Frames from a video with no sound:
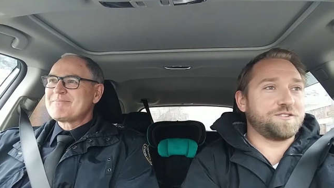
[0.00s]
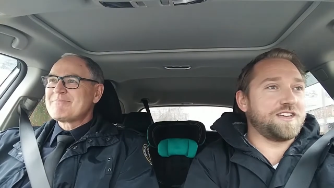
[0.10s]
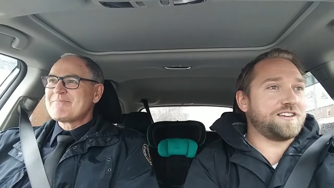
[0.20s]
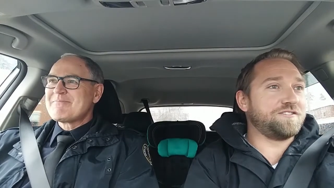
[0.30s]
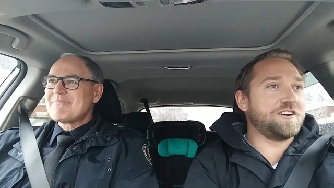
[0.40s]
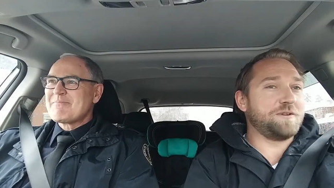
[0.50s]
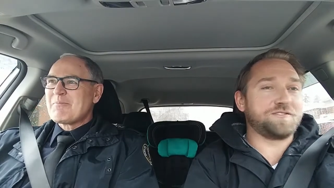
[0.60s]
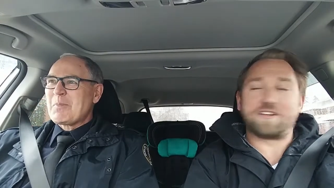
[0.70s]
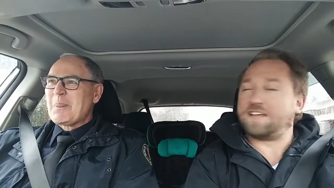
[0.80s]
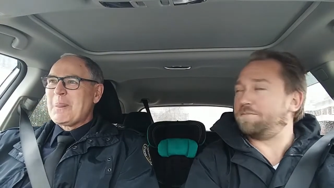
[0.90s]
Speaker 1: So thank you very
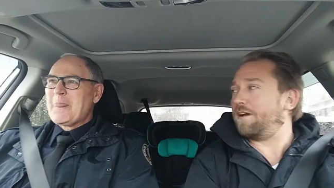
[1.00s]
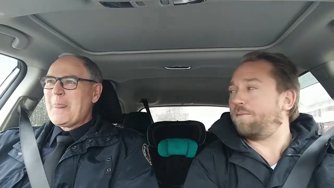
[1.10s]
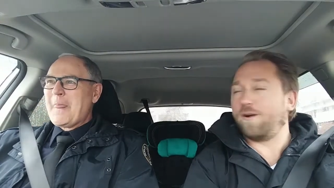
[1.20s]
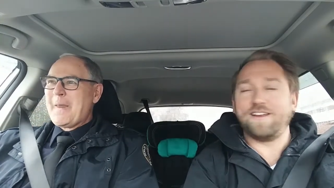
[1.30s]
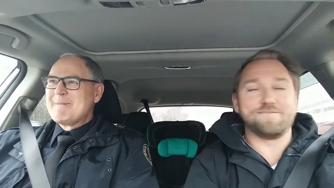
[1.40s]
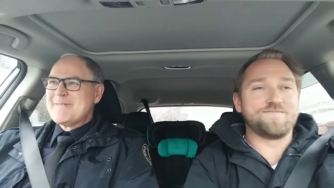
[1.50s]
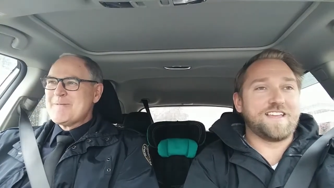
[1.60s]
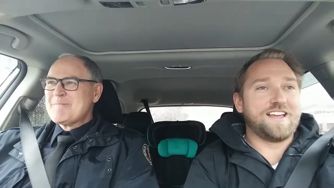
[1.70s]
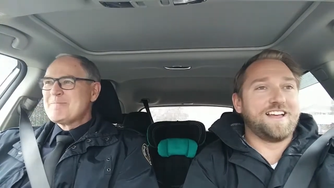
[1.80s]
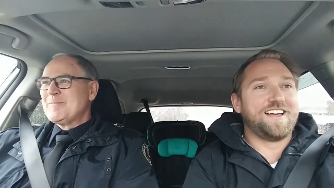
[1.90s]
much for keeping me on point.
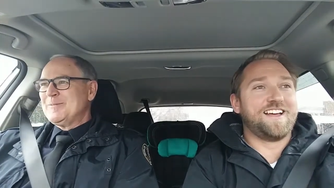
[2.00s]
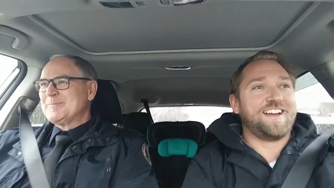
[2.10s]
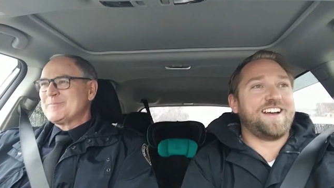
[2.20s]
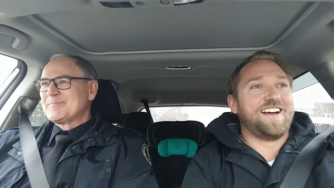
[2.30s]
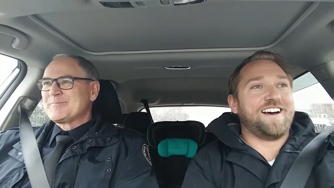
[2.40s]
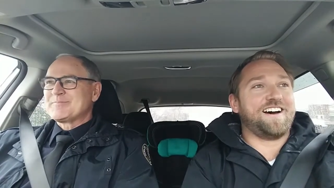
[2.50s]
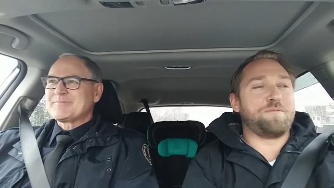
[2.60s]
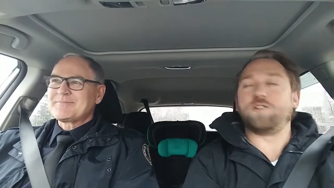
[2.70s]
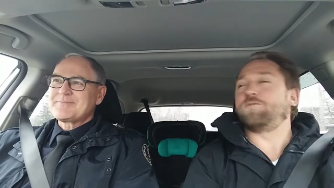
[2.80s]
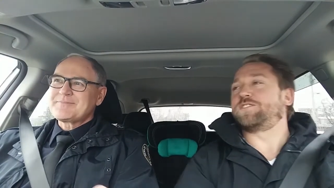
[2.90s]
Uh,
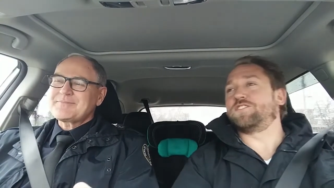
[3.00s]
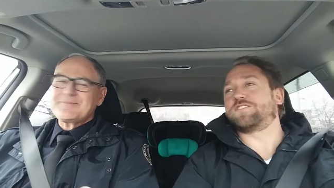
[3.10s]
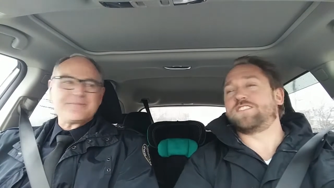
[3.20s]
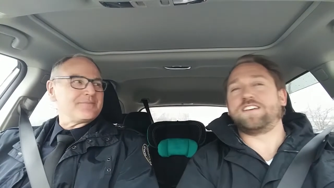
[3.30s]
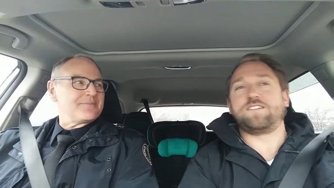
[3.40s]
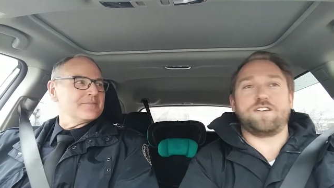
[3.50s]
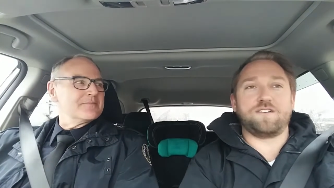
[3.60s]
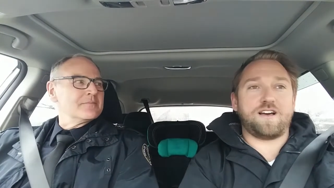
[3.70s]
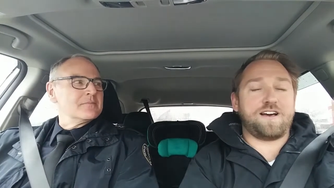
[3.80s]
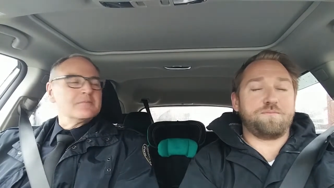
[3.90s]
but no, seriously,
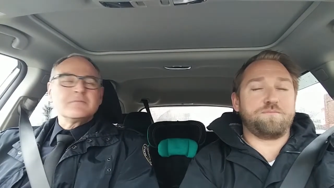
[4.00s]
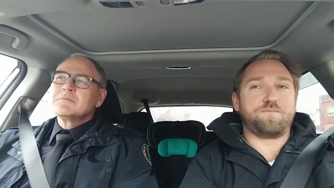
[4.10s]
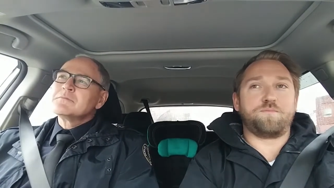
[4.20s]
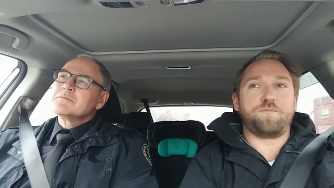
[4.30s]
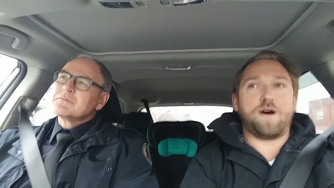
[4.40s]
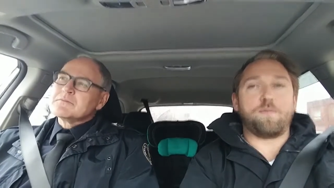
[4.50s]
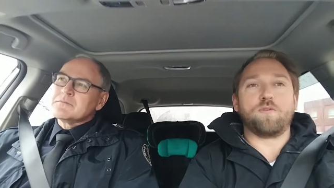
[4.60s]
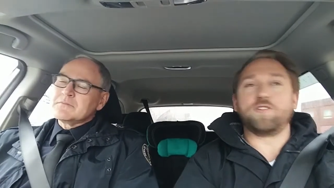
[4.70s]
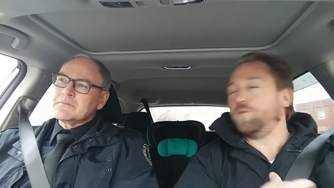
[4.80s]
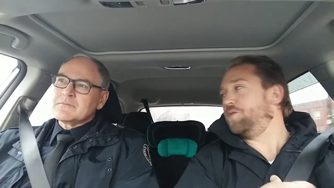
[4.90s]
um, I'm
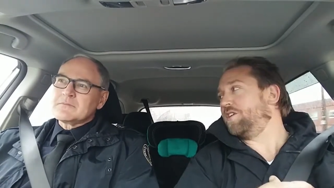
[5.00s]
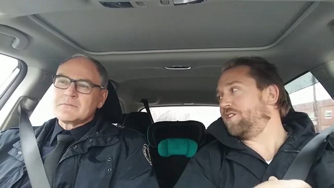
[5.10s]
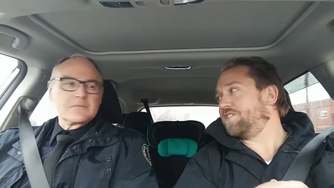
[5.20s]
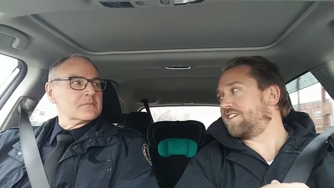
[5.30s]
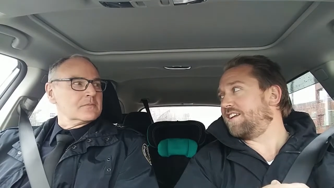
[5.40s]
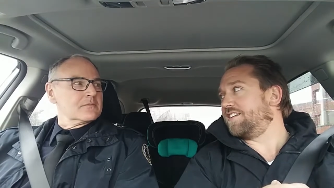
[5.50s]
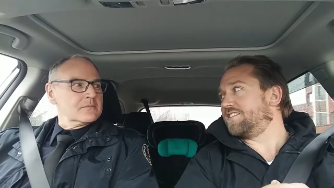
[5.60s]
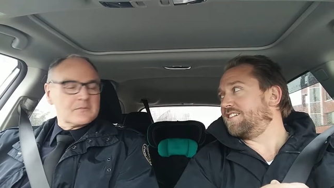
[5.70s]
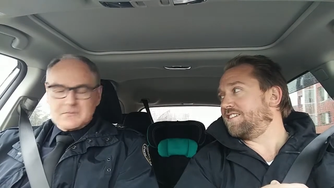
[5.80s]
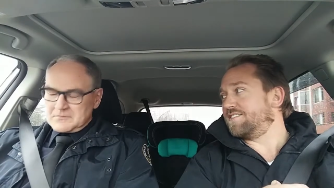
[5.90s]
over the moon that you decided
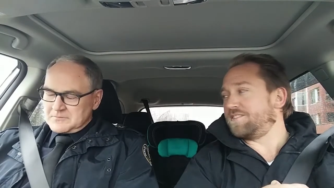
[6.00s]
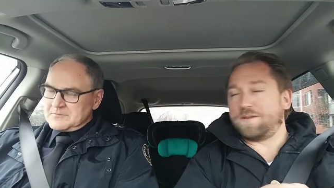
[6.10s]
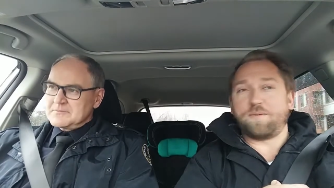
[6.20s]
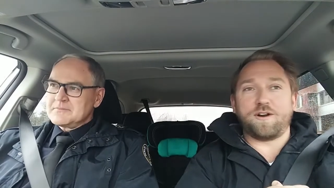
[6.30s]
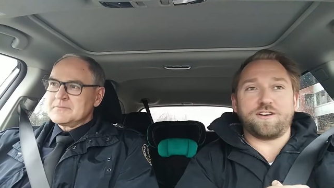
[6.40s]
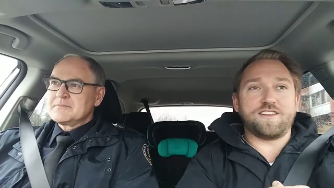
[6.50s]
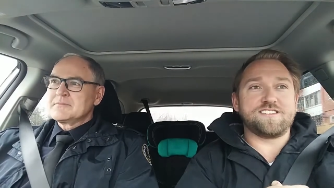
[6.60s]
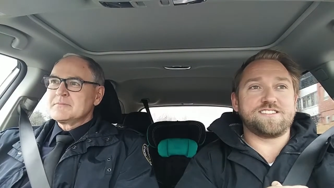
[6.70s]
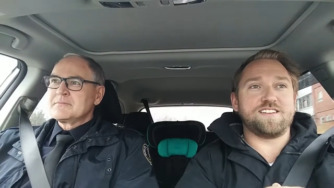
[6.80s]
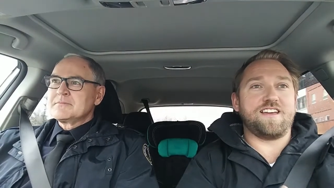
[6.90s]
to, to be part of
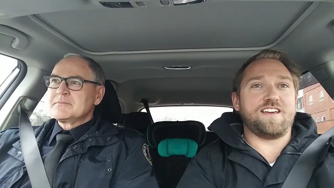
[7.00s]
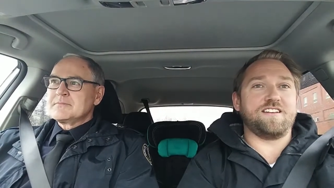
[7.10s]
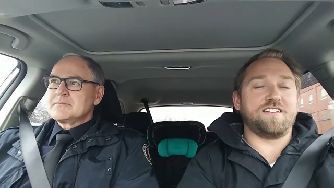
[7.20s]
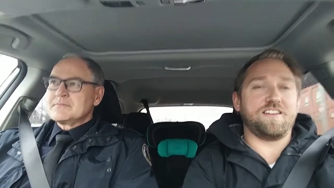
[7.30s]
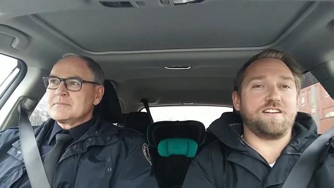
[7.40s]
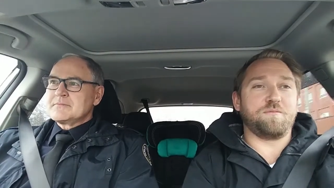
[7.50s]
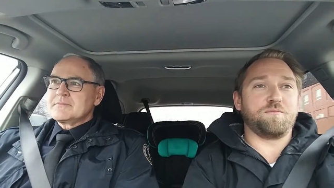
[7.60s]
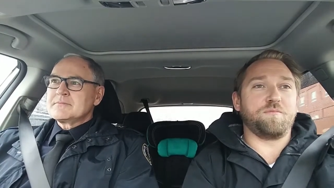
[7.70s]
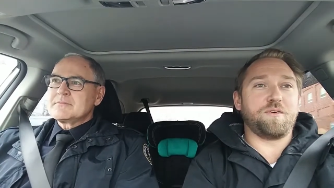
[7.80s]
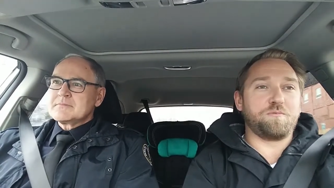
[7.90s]
this, and, and
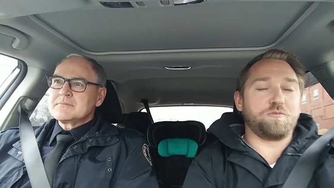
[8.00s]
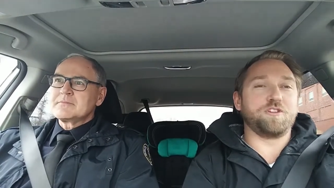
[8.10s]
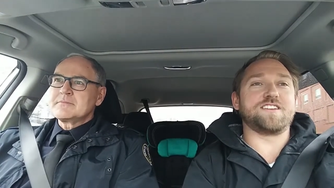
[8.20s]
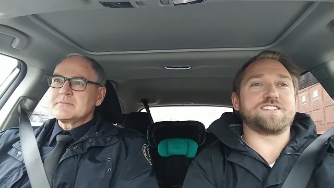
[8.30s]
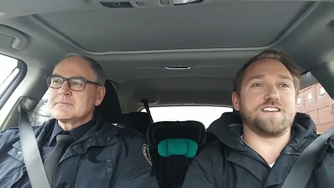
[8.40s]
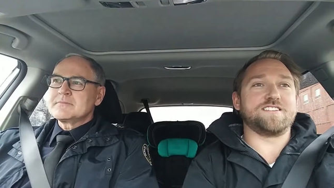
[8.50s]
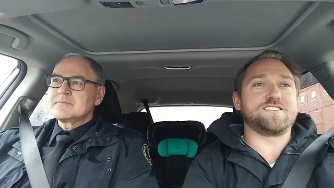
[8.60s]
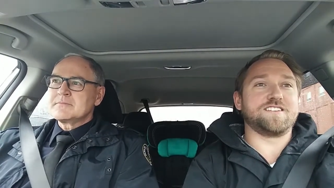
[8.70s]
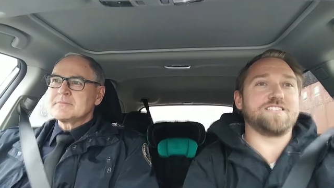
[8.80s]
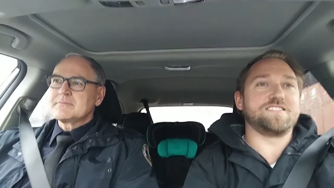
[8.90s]
I'm, I'm really
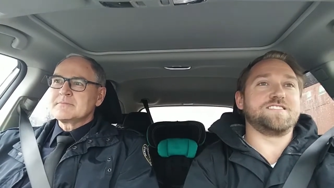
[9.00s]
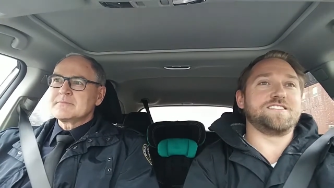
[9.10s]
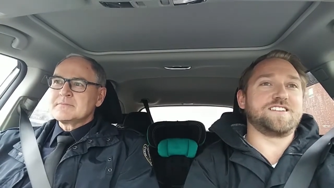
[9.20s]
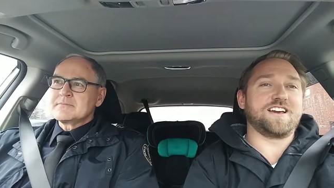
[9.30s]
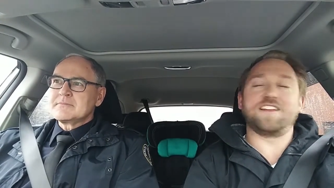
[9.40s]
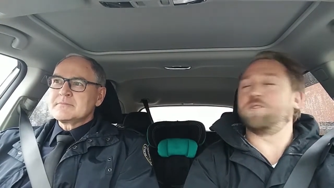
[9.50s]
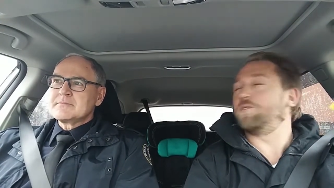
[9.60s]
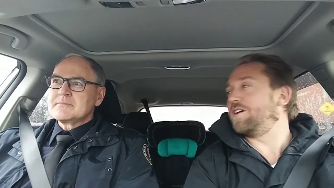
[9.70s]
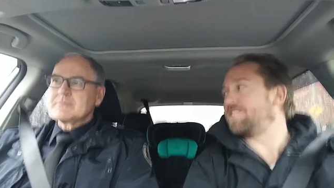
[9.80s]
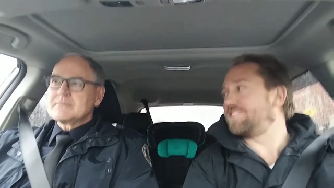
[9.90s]
excited to kind of hear
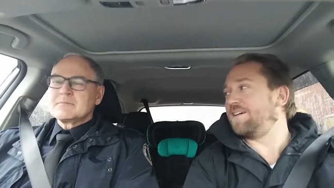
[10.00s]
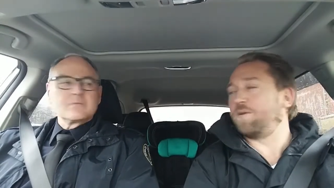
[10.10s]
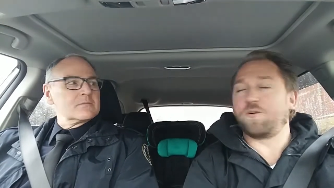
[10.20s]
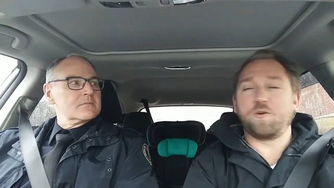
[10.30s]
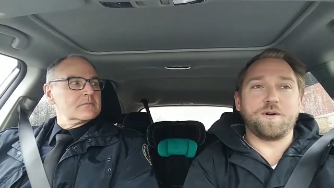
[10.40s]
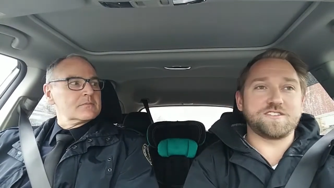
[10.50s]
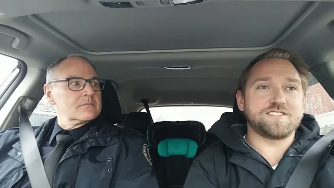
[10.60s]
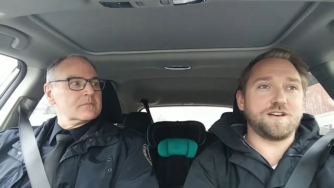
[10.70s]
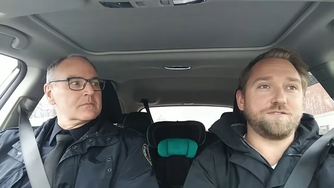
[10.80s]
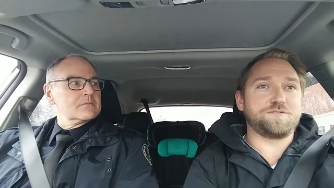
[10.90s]
what you have to say about a whole bunch
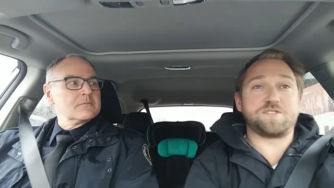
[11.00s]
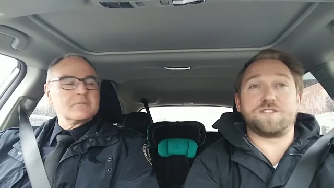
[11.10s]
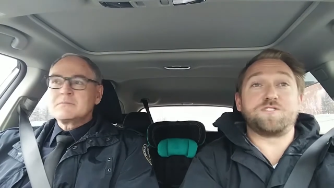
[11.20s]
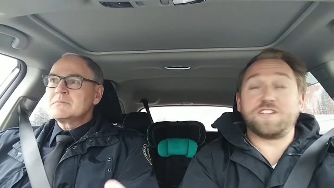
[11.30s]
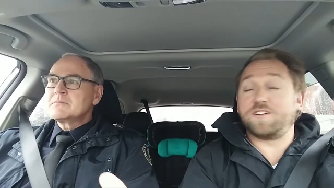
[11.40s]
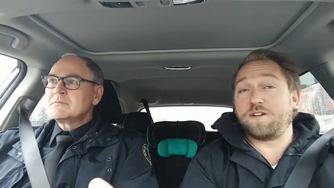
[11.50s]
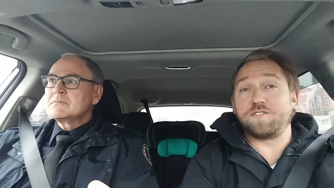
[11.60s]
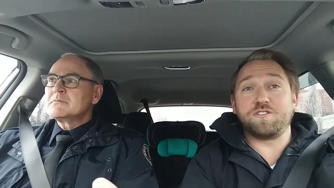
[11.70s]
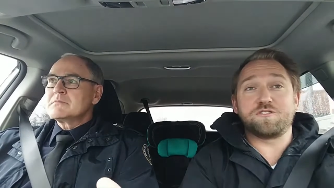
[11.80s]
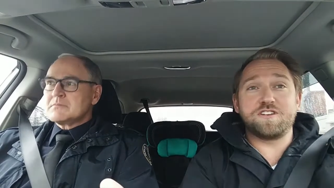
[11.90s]
of stuff, specifically
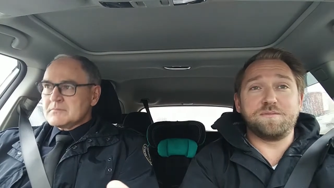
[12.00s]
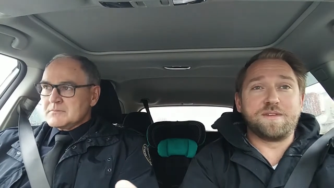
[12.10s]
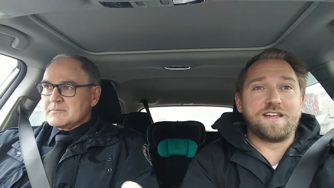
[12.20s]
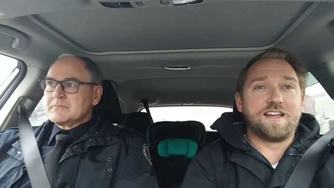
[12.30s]
around leadership.